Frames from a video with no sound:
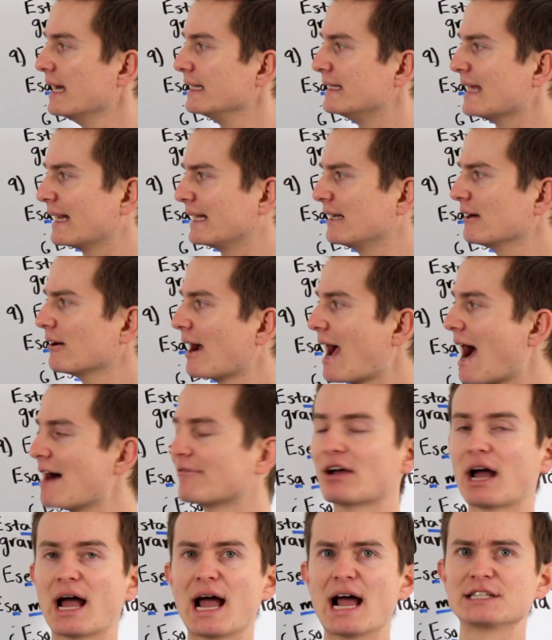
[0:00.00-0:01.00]
yet here I
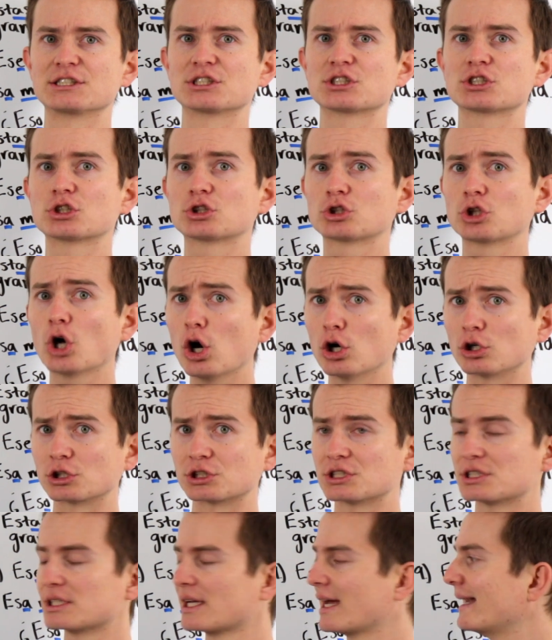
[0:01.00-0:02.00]
have
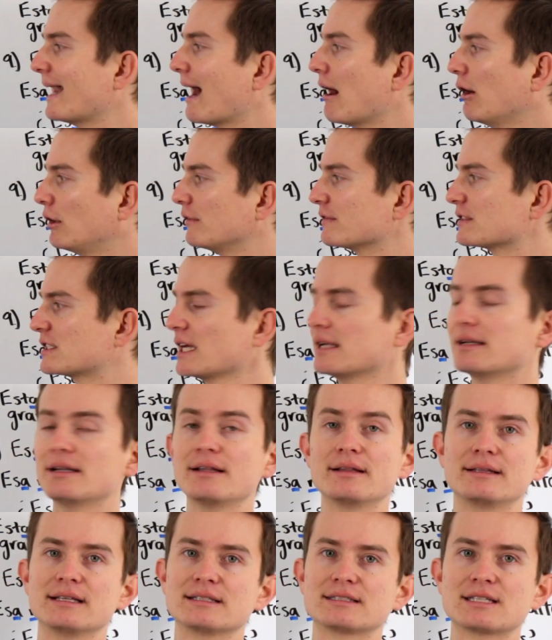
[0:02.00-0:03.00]
estos, and now all of a sudden
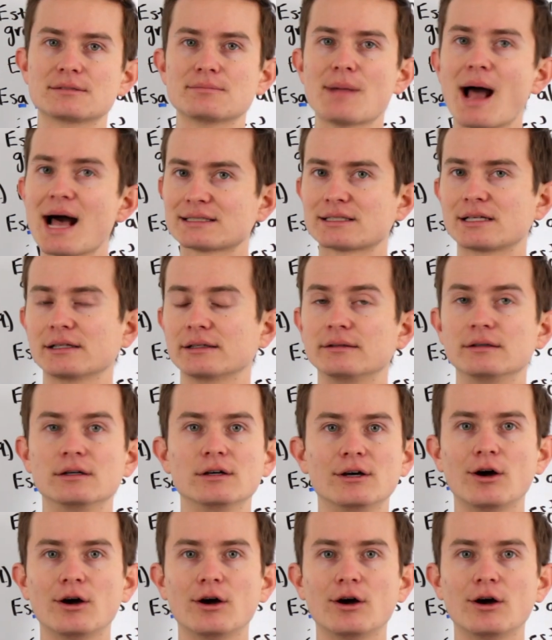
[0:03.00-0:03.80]
this is masculine.